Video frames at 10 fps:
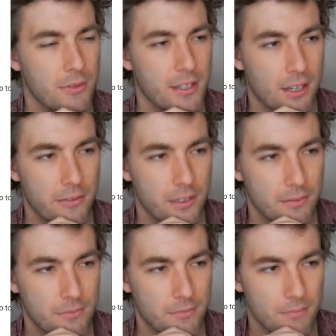was kind of a
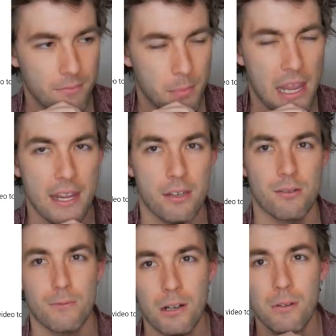pain
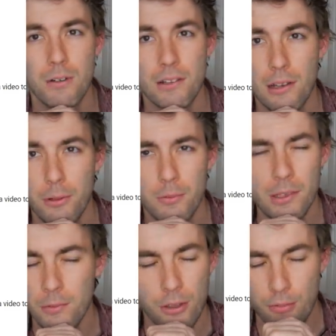to work with. I wouldn't
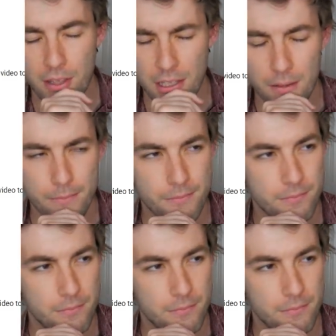want to work with him.